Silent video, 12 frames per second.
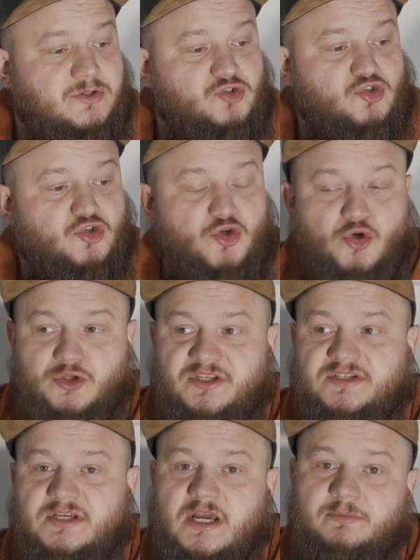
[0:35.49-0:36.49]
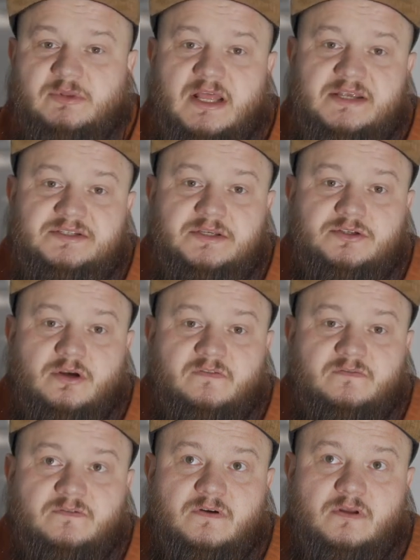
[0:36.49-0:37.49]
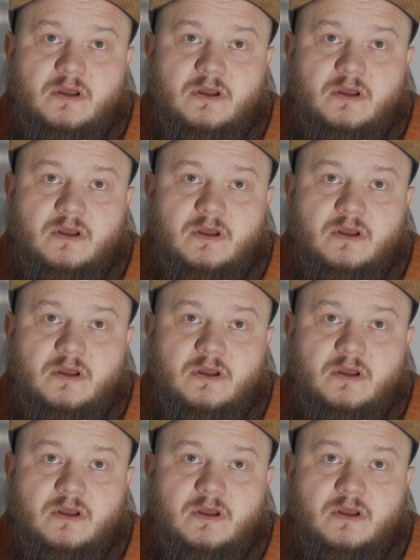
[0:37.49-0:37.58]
Took the side plastics off.